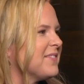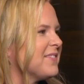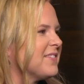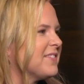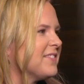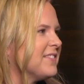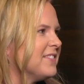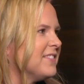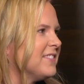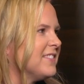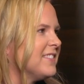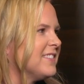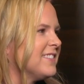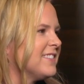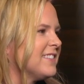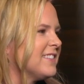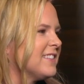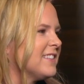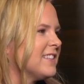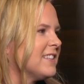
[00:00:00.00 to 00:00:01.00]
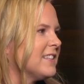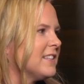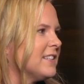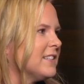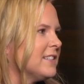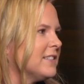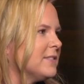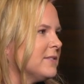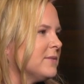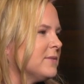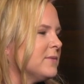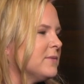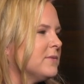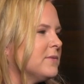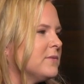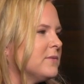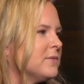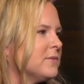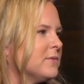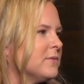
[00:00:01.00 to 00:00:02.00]

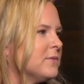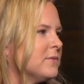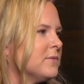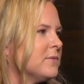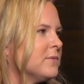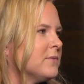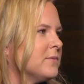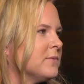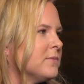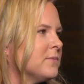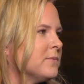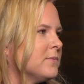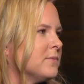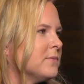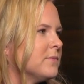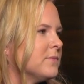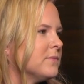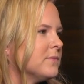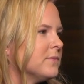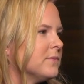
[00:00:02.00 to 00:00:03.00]
No words are spoken by the person on screen.